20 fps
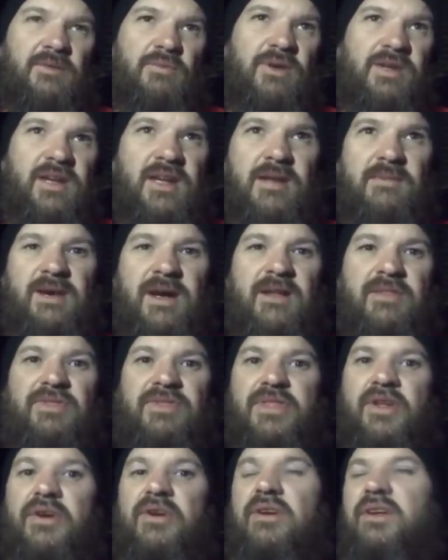And we had about
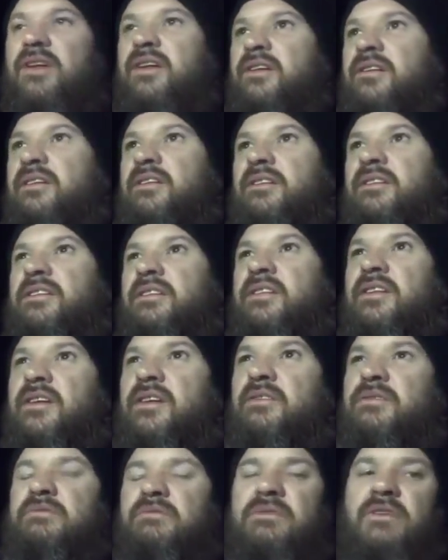30,
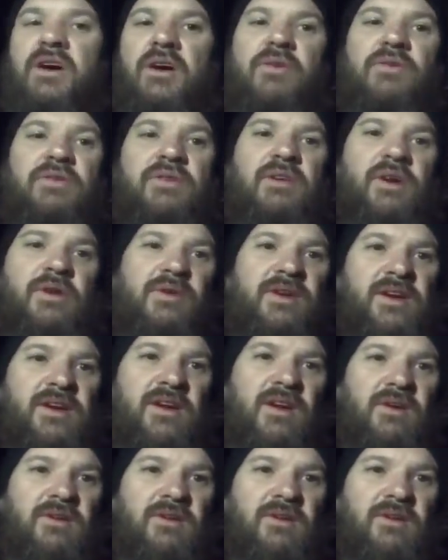on our go